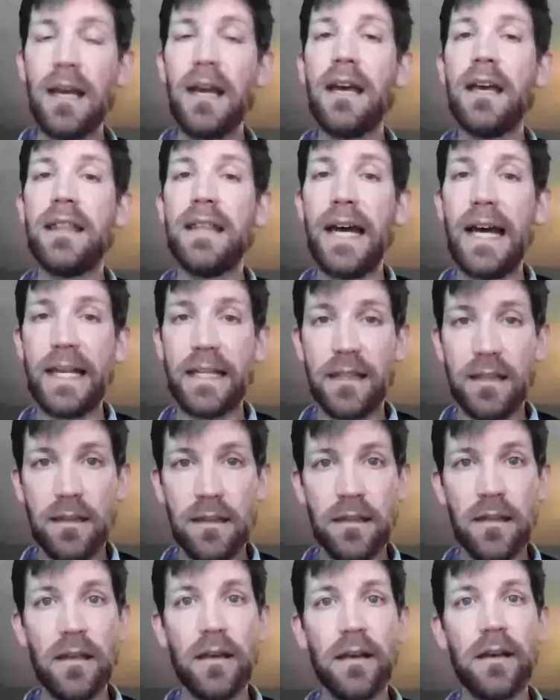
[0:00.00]
that
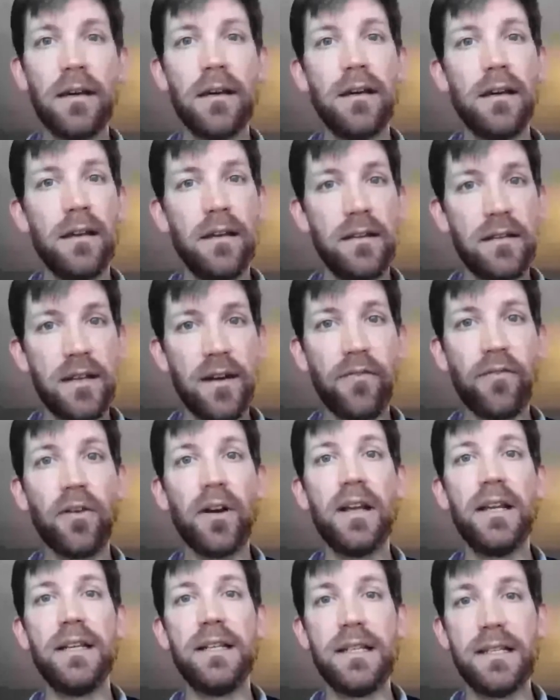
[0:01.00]
the
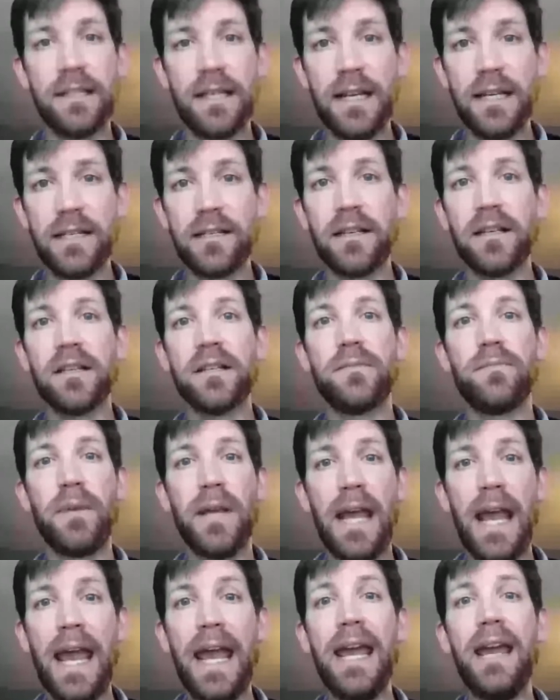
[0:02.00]
different diseases
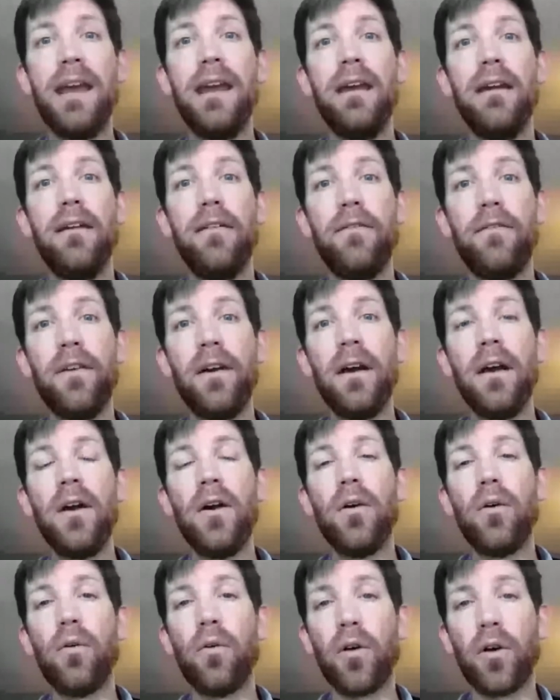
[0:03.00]
behave
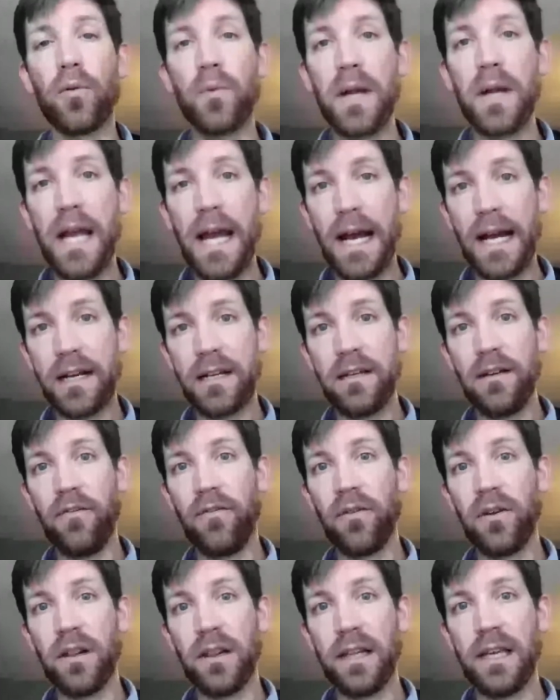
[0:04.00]
or react
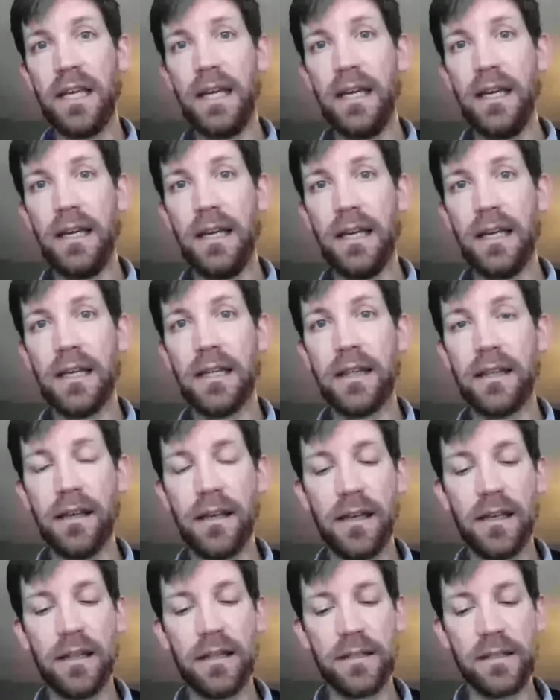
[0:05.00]
differently
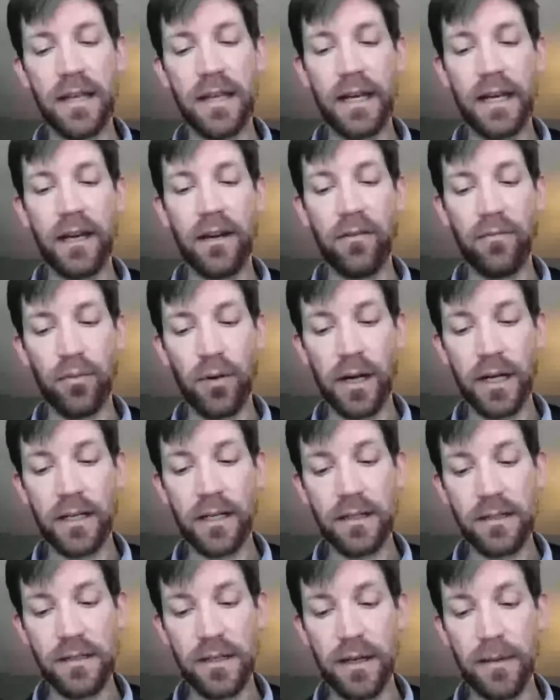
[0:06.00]
in the setting of
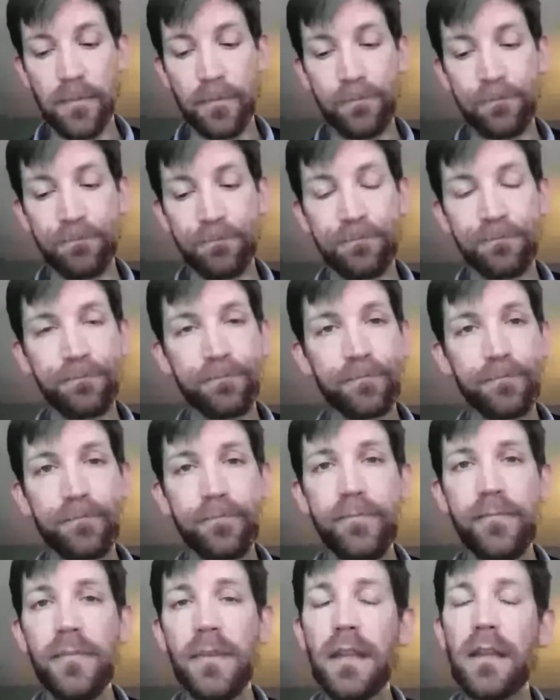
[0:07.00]
pregnancy.
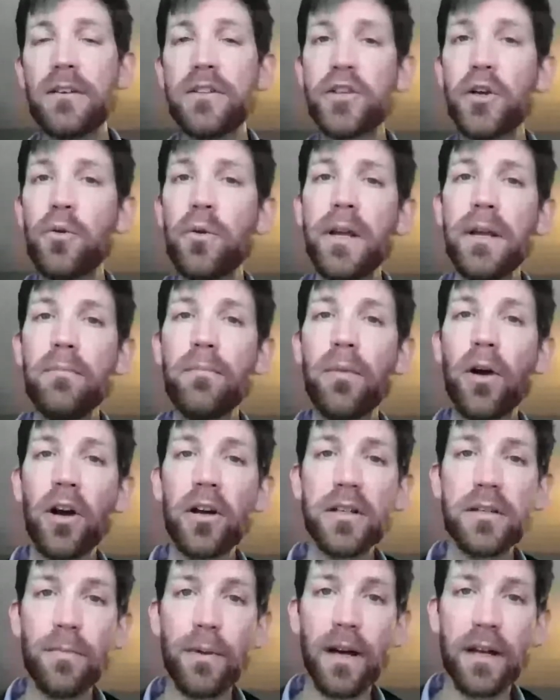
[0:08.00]
So we
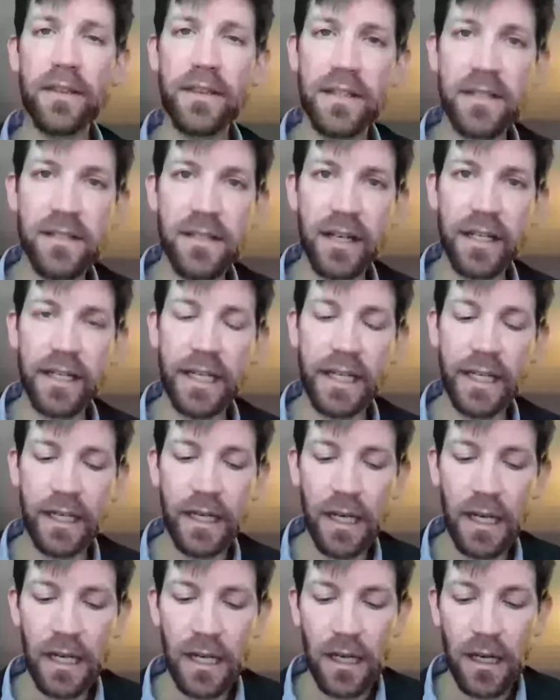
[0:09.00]
embarked upon this study.
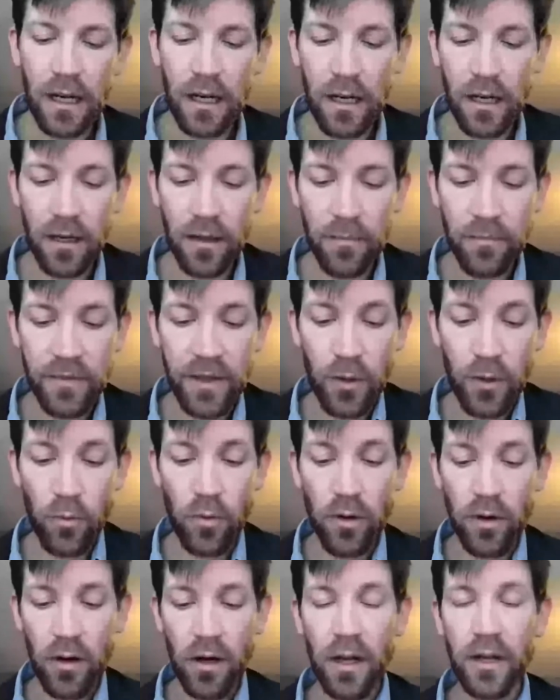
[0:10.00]
There
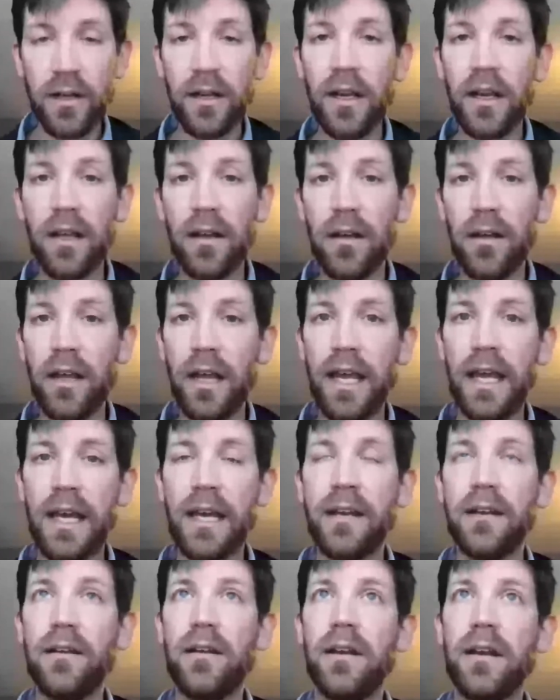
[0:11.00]
were
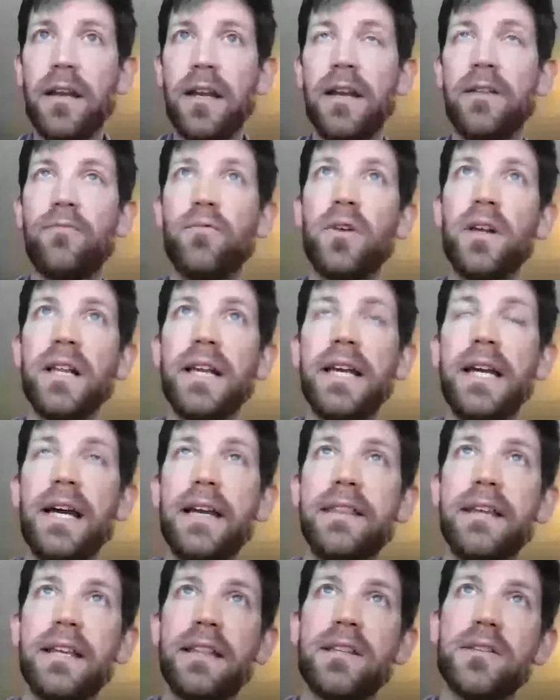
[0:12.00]
and really I
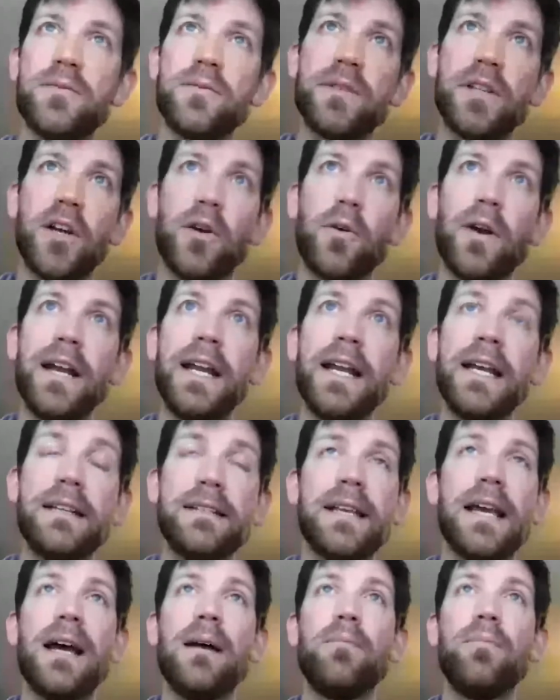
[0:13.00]
think this was a great
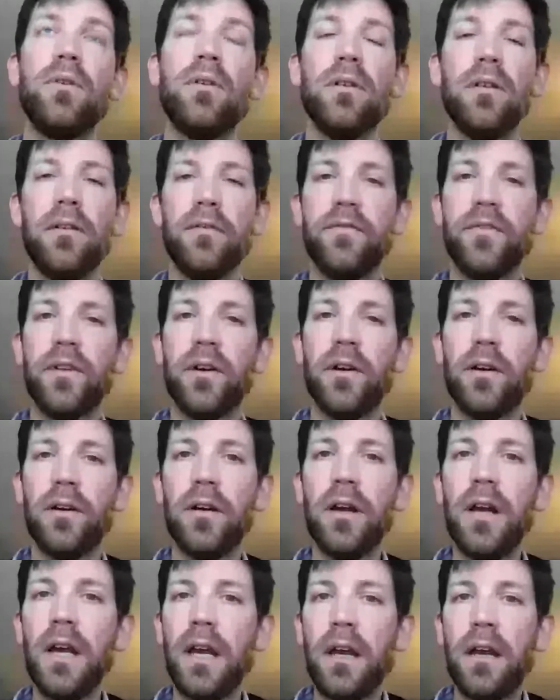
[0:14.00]
example
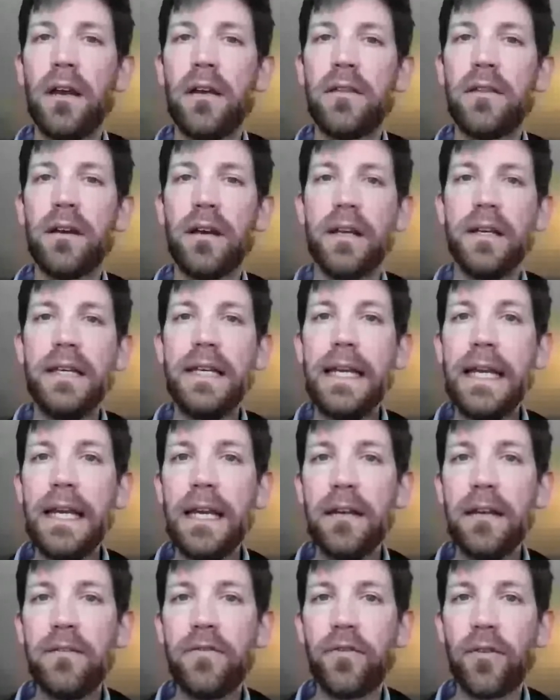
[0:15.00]
of the
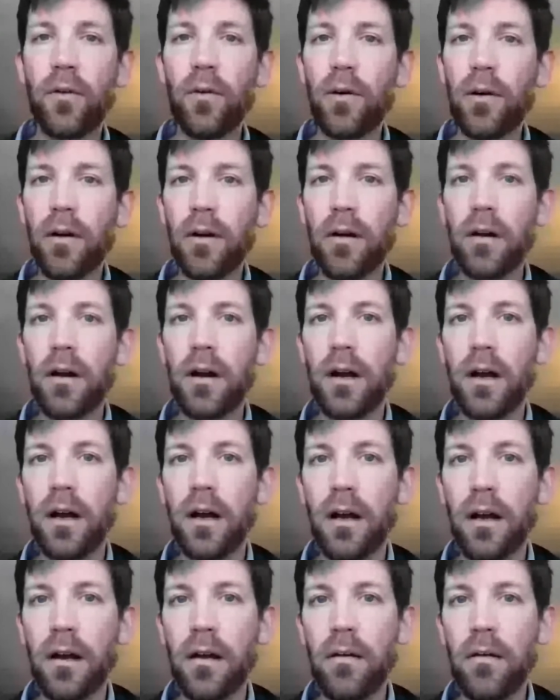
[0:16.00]
need for
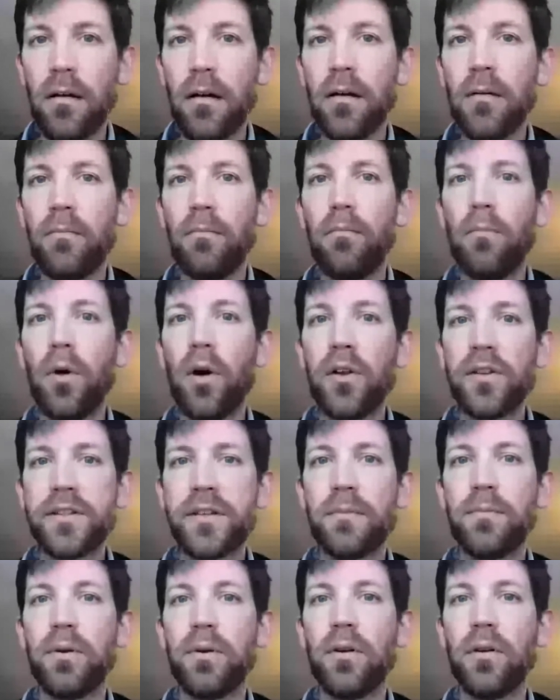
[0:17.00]

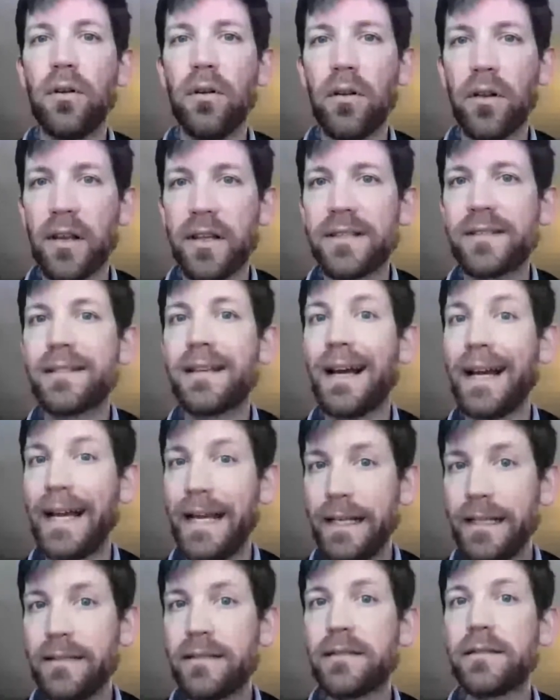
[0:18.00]
multiple
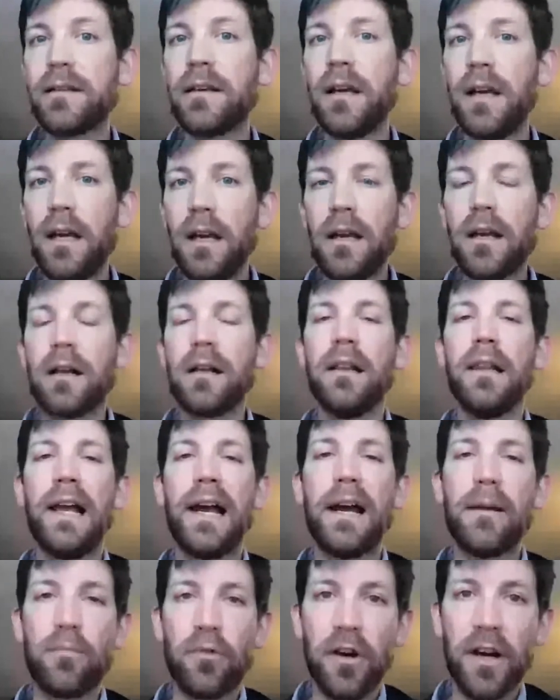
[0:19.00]
sites
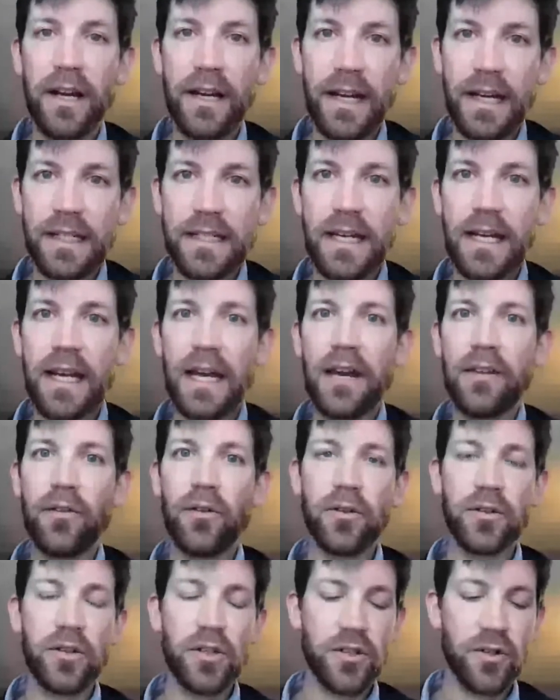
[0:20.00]
collaborating
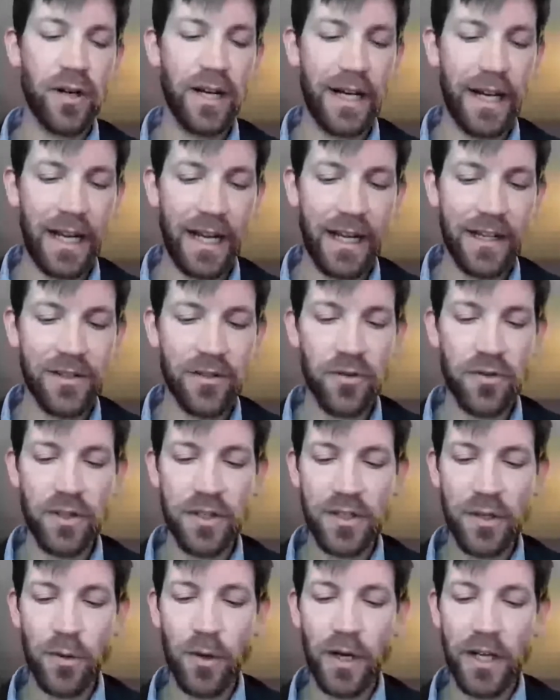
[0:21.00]
together to try to answer
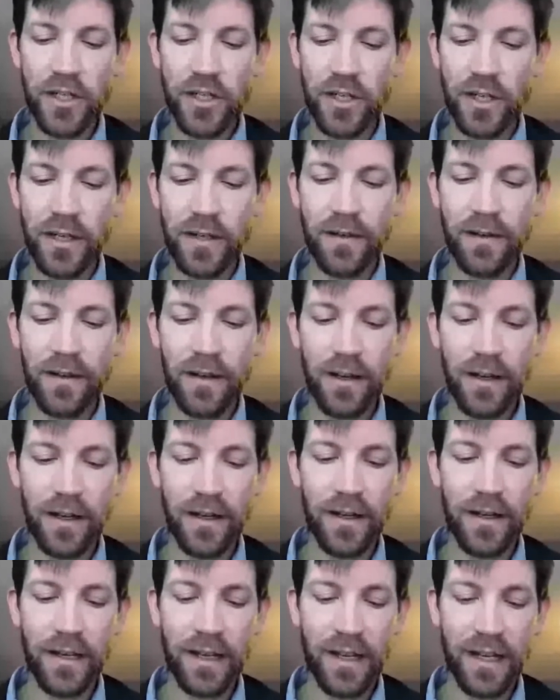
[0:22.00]
this question.
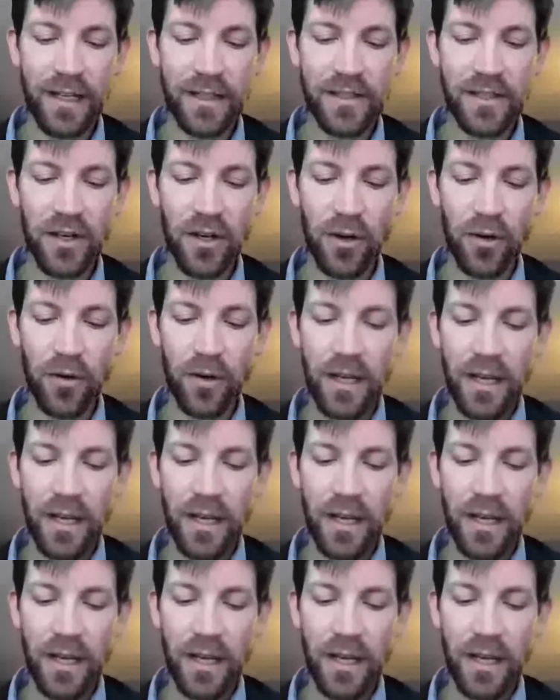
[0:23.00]
And so